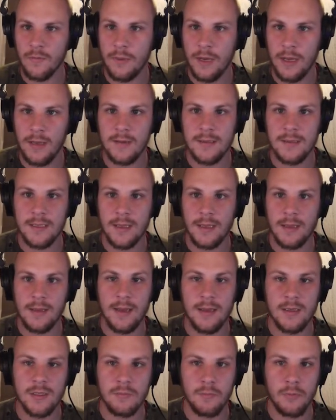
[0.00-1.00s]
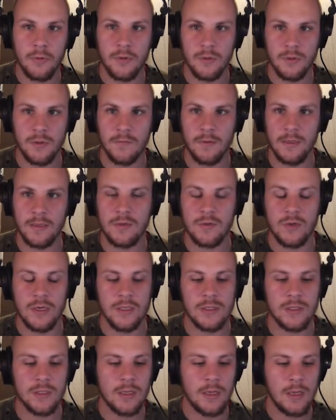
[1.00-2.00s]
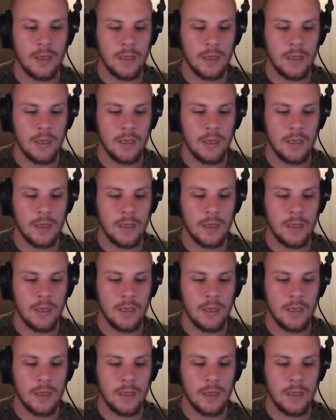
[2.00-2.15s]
pad is that it has points of interest.